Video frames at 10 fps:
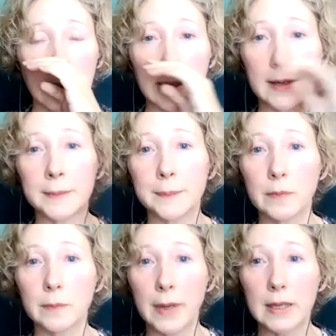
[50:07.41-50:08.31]
Um,
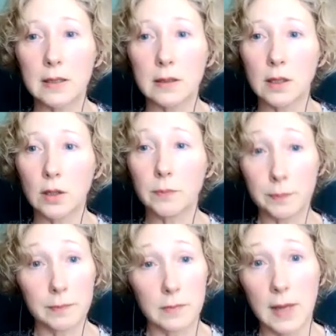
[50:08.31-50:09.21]
but you know,
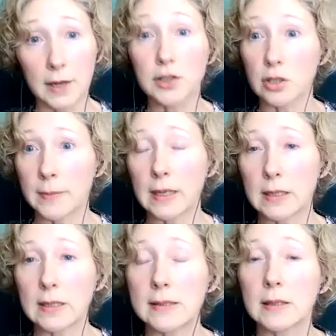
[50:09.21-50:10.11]
extra
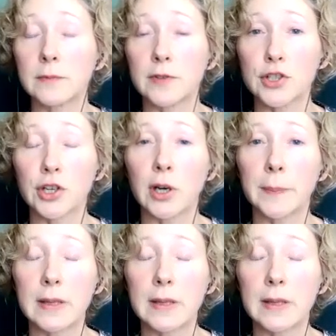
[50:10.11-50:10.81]
magnesium for sure,